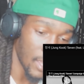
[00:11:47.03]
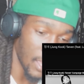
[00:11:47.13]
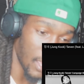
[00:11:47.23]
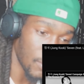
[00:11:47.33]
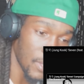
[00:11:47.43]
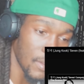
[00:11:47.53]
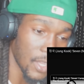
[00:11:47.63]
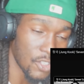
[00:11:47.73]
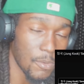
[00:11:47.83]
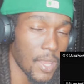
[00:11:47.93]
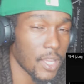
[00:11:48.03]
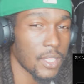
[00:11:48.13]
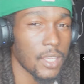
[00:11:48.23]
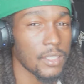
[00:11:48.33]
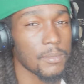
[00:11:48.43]
And we're gonna catch you back at the
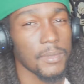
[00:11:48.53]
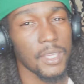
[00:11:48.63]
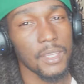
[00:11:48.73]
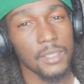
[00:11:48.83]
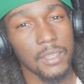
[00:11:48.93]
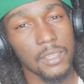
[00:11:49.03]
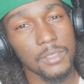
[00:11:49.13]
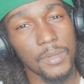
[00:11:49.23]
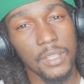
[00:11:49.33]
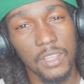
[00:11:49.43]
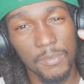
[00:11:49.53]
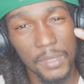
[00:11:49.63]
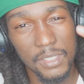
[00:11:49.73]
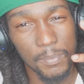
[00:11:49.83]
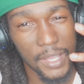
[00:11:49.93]
kingdom, man. Keep spreading love,
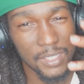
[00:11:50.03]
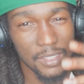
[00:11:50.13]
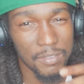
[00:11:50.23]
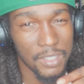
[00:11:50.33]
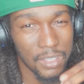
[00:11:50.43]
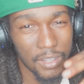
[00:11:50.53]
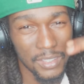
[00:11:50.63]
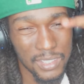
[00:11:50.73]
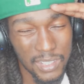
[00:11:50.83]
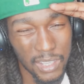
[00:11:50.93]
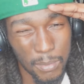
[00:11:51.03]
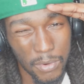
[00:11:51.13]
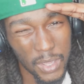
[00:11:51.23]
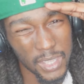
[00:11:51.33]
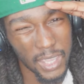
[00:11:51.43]
peace, and positivity. Until then, your
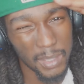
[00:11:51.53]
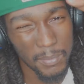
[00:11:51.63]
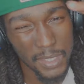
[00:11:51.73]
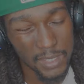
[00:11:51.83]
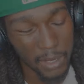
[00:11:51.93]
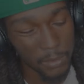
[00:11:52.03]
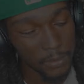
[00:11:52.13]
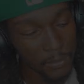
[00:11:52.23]
boy King is out.